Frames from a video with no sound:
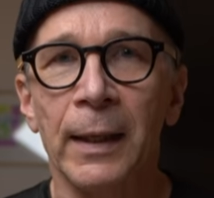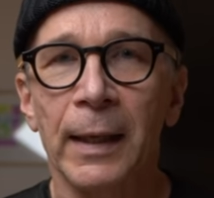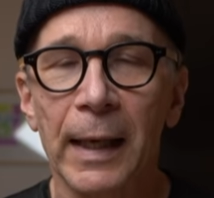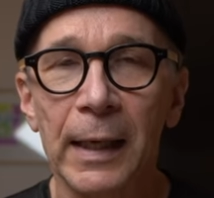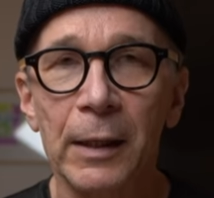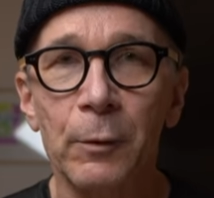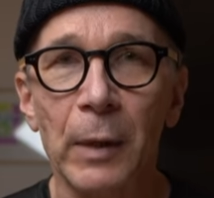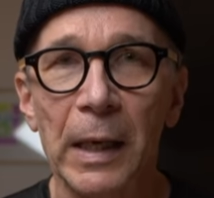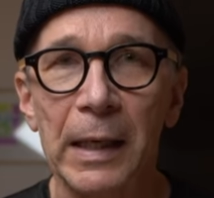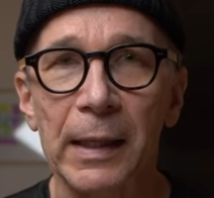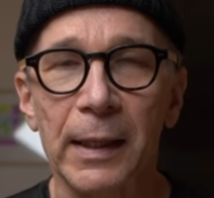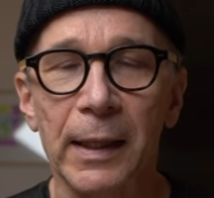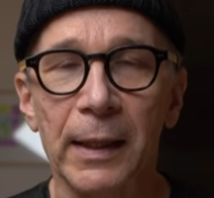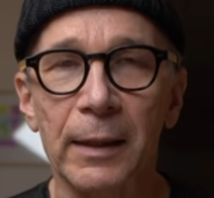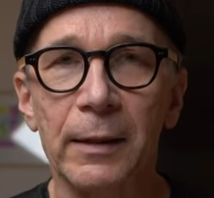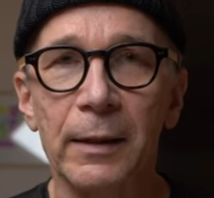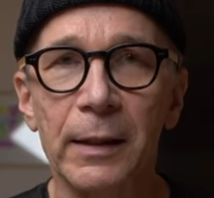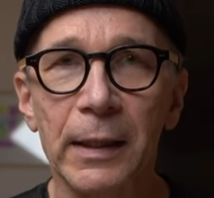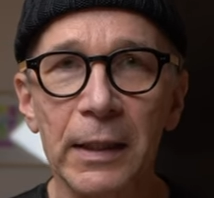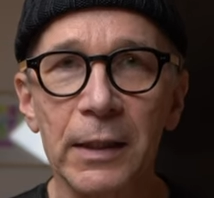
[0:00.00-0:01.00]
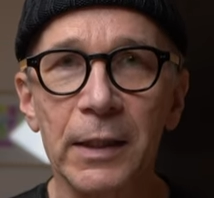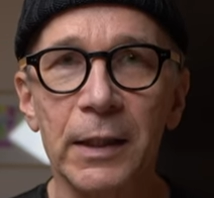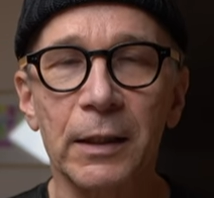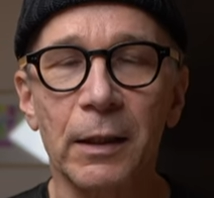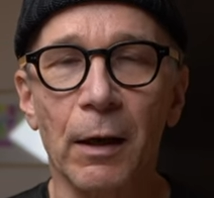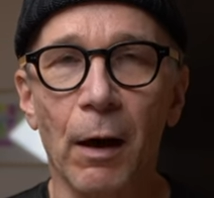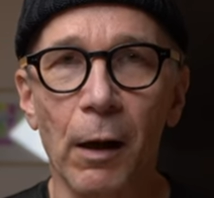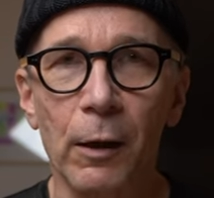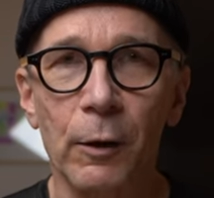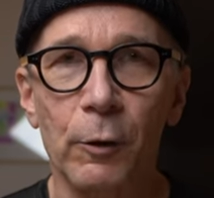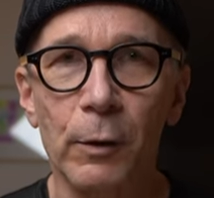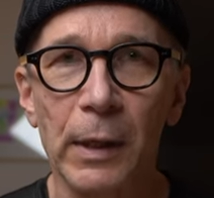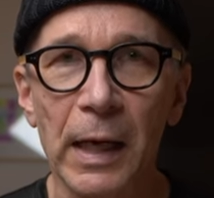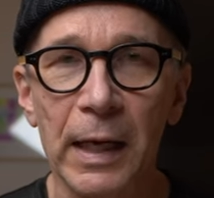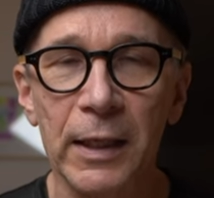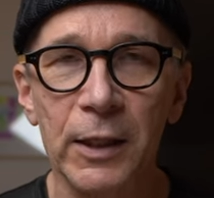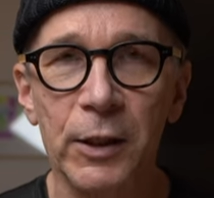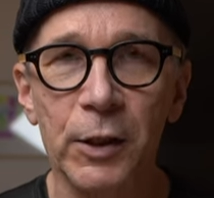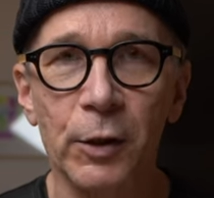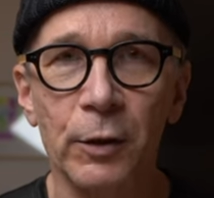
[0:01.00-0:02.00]
Anyway, in this
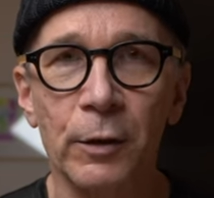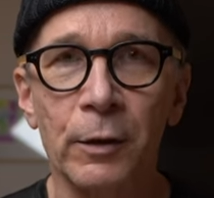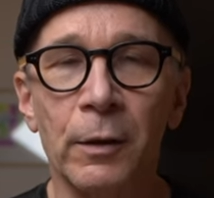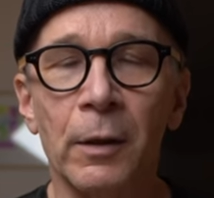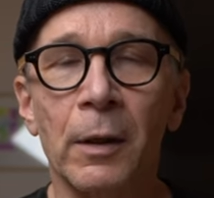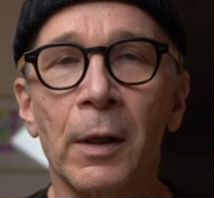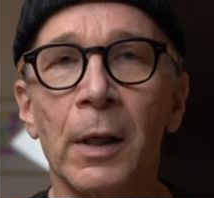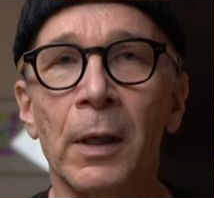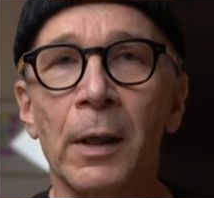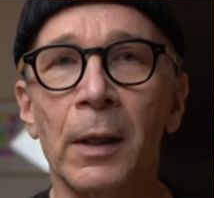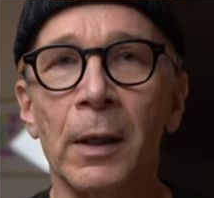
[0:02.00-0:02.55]
calculation,